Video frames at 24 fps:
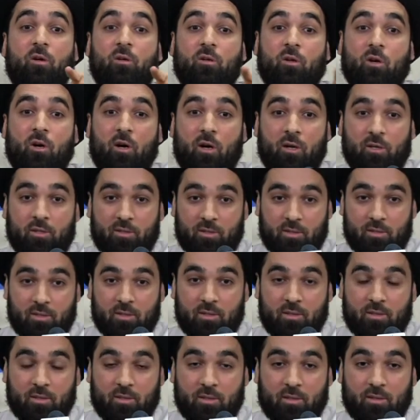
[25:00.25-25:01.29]

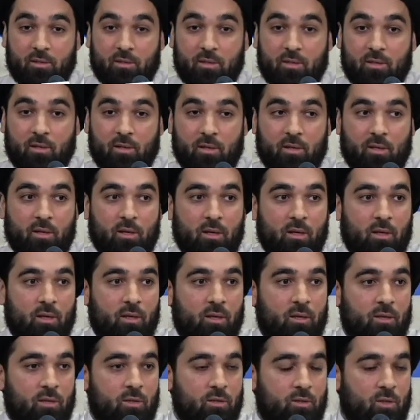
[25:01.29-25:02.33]
costs.
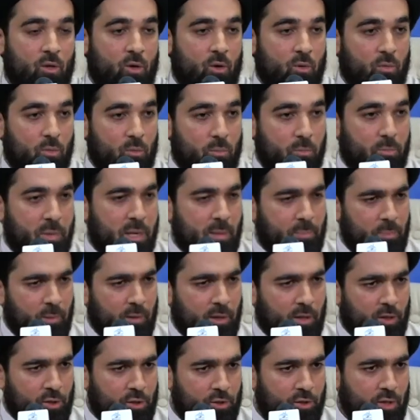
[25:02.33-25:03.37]
So
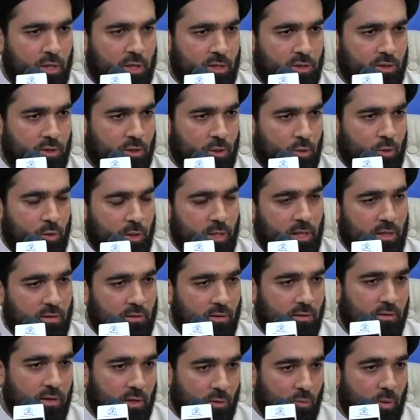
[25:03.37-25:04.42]
people are judged according
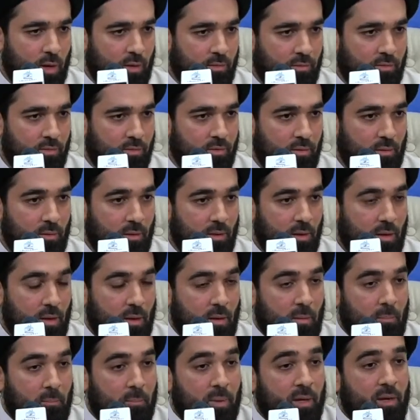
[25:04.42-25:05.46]
to their wealth.
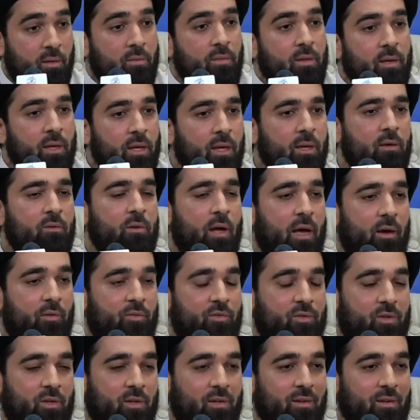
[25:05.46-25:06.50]
But in the
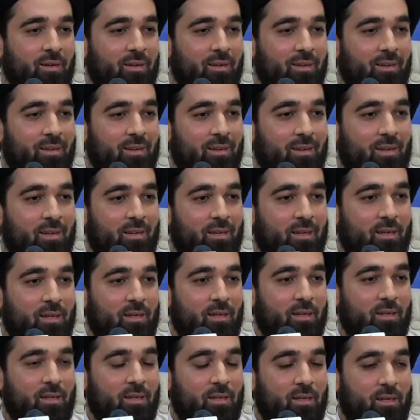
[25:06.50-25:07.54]
hereafter,
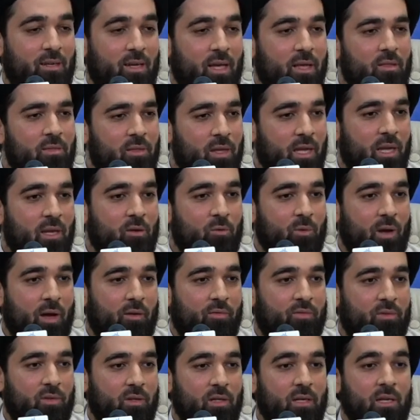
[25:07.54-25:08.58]
in the
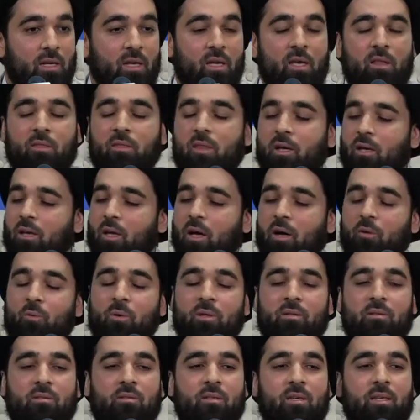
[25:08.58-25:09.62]
hereafter, the
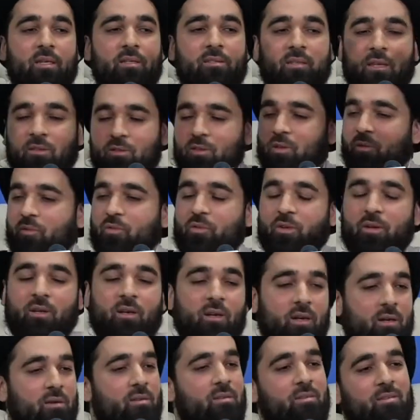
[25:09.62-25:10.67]
currency is a different
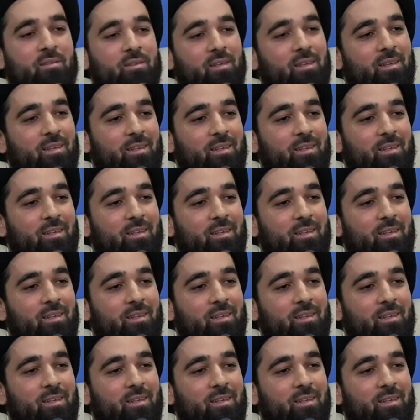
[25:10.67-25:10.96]
currency.